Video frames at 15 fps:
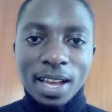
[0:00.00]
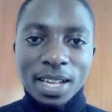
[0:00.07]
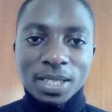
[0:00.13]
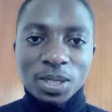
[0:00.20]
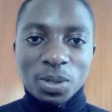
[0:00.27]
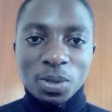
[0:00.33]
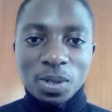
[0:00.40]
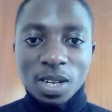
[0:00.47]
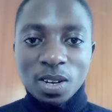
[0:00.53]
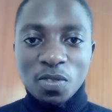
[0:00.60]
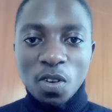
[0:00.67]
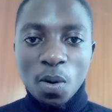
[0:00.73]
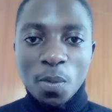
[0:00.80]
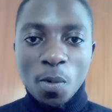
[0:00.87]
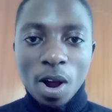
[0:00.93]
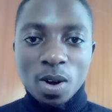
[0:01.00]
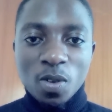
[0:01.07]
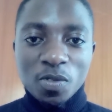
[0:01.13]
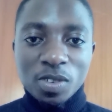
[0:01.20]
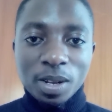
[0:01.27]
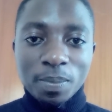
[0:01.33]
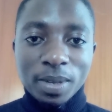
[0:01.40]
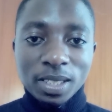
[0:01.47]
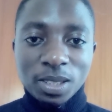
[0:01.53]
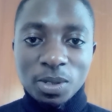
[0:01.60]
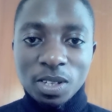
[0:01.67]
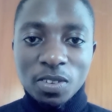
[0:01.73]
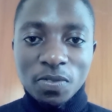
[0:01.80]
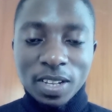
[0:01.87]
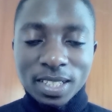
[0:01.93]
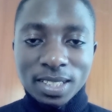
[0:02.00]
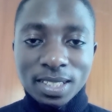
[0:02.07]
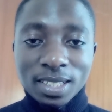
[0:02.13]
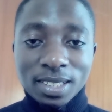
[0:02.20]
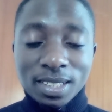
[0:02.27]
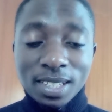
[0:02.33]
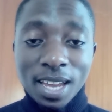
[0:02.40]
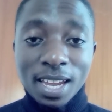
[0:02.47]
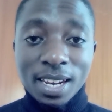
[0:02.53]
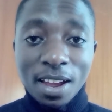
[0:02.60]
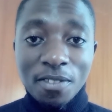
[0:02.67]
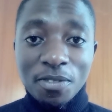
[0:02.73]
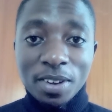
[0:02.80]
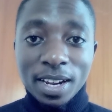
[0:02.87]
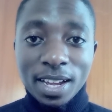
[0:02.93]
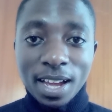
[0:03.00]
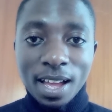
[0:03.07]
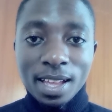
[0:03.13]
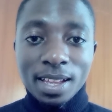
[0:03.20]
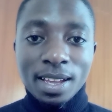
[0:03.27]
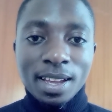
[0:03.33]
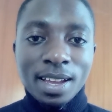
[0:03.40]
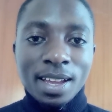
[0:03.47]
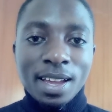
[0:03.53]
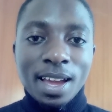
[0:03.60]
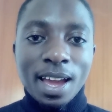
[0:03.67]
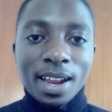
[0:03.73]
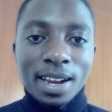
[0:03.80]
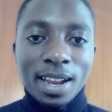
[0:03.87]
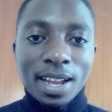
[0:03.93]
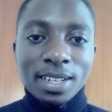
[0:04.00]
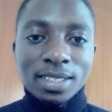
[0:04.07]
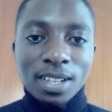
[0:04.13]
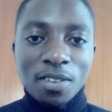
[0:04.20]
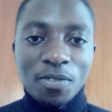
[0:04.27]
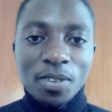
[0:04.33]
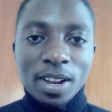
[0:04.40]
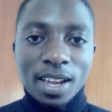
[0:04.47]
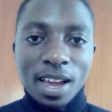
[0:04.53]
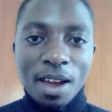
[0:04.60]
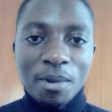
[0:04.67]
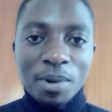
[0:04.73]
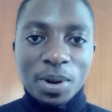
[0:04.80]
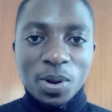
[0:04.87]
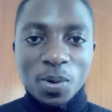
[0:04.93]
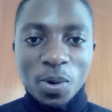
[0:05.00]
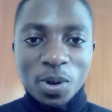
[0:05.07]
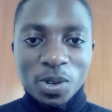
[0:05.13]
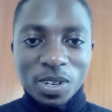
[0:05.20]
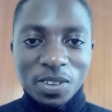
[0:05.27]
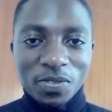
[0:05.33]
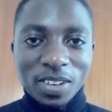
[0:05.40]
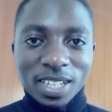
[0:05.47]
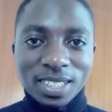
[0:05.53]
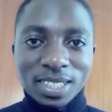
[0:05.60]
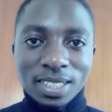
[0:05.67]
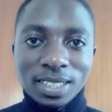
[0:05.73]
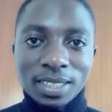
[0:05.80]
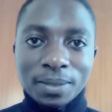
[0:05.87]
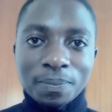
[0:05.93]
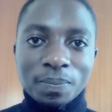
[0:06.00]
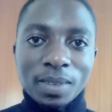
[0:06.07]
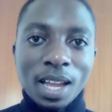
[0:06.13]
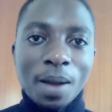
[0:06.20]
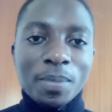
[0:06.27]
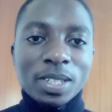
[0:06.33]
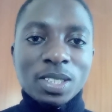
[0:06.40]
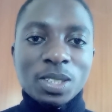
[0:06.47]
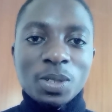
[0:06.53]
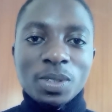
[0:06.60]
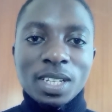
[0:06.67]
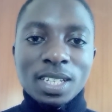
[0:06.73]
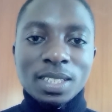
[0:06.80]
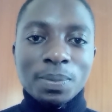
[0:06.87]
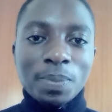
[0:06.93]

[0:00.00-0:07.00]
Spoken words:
a student from one of the best universities here in Africa, and that is Africa Renewal University. I'm a student